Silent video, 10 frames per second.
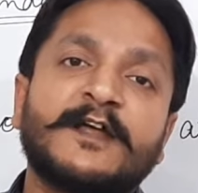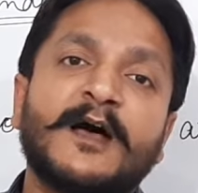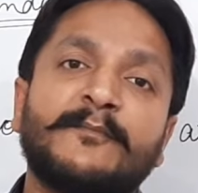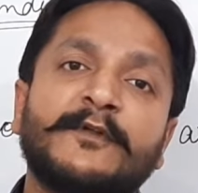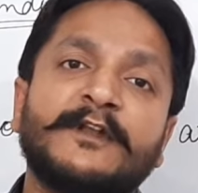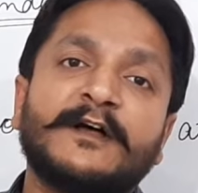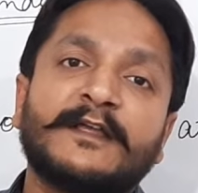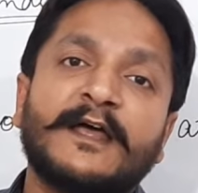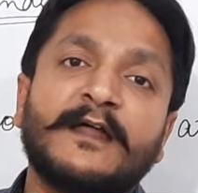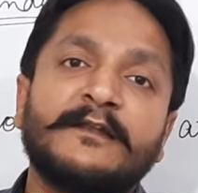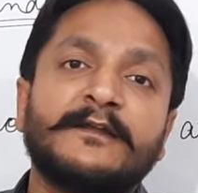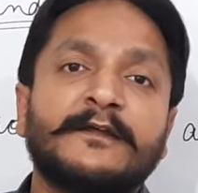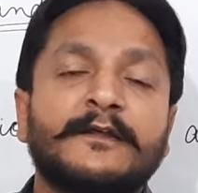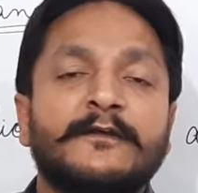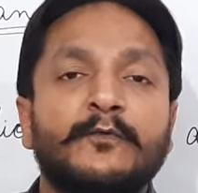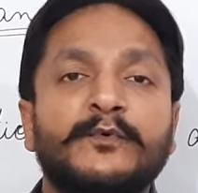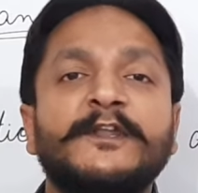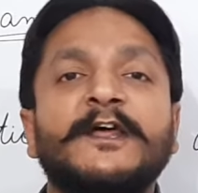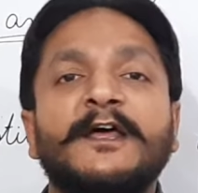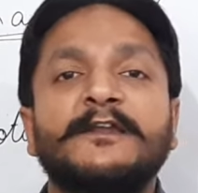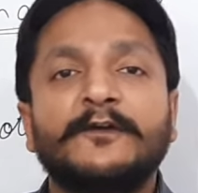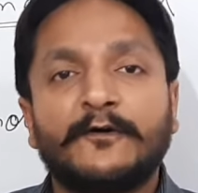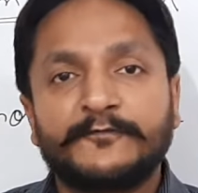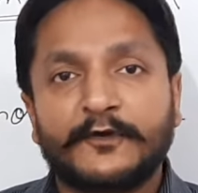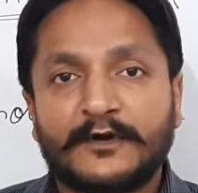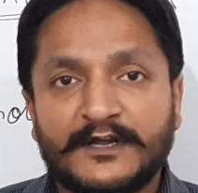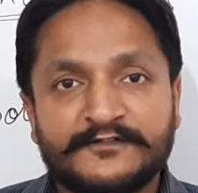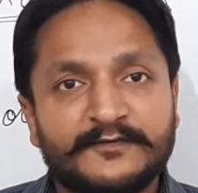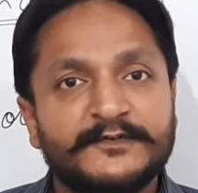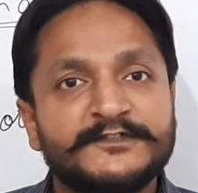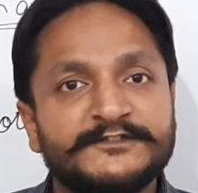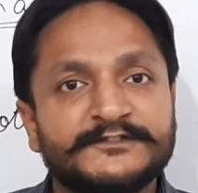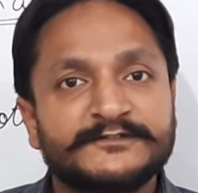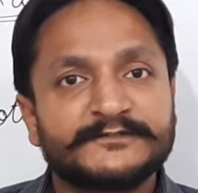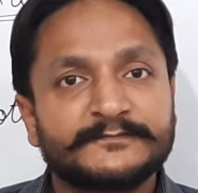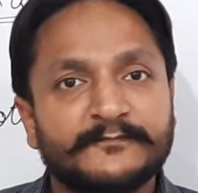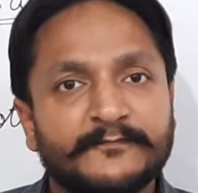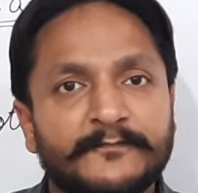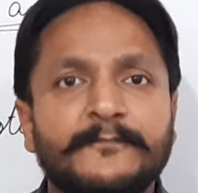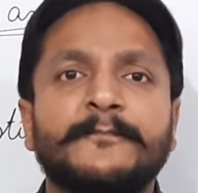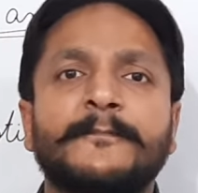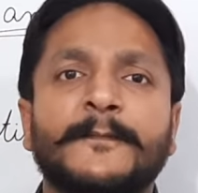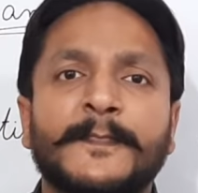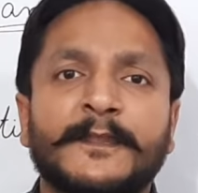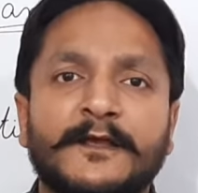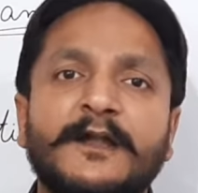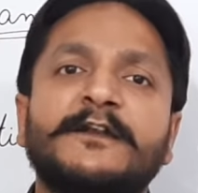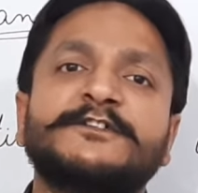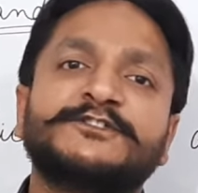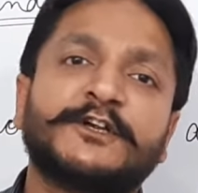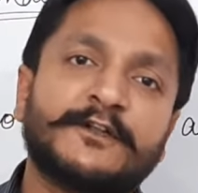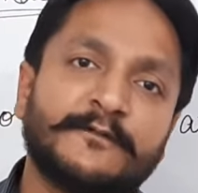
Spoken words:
happen again with any of your customers. Kindly share